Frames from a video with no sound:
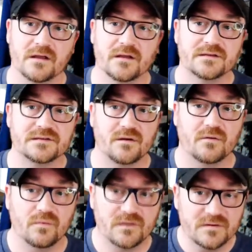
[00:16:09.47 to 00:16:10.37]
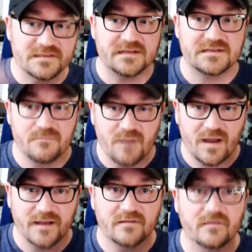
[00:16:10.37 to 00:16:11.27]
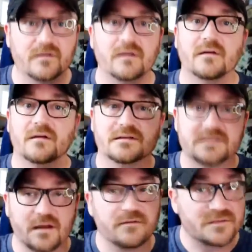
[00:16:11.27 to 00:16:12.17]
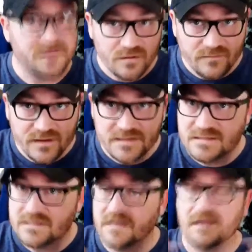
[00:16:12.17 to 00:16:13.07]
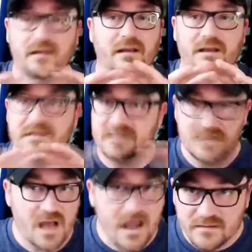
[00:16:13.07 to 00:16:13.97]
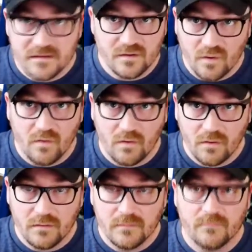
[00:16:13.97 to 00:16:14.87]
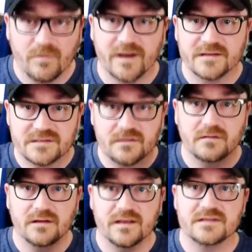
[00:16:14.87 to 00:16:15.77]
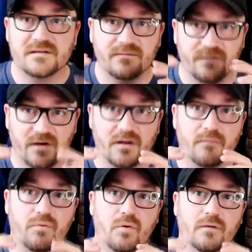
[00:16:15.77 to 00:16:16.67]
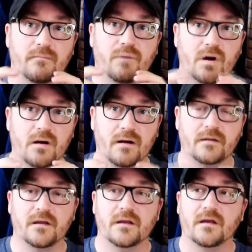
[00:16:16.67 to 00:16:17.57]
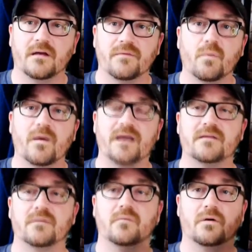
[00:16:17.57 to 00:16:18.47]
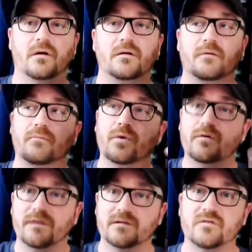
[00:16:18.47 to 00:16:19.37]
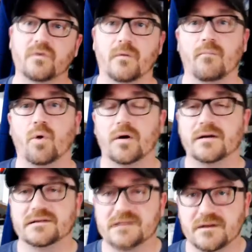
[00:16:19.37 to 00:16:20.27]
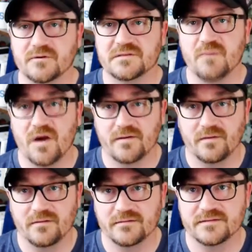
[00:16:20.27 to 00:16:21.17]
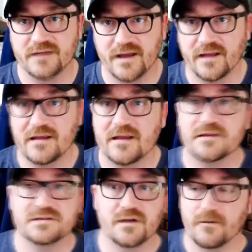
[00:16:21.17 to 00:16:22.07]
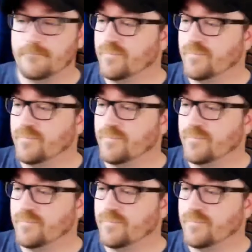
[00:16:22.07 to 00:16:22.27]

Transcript: So, with those things in mind, self service is not the goal but it certainly is a very important part of the way that we're moving to a more continuous model today. So,